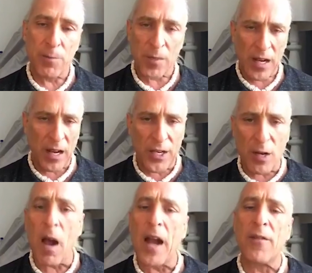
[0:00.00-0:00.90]
Now, you
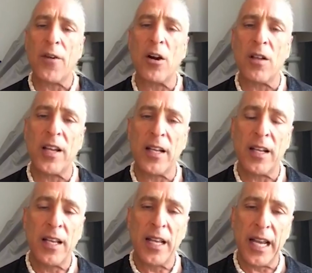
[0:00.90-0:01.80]
might have heard of it
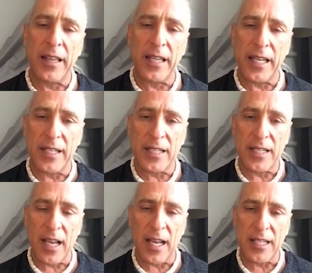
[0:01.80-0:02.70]
in these
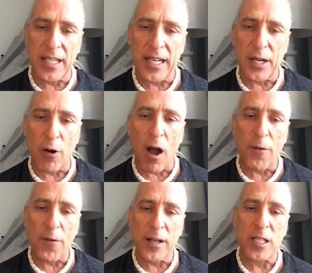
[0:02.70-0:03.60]
Cindy
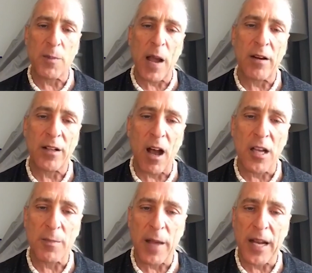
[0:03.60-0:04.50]
Crawford inspired
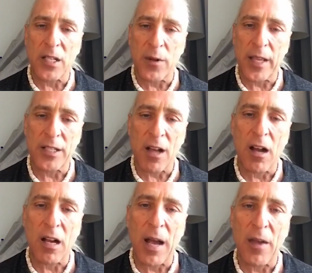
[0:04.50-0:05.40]
cosmetics where they talk about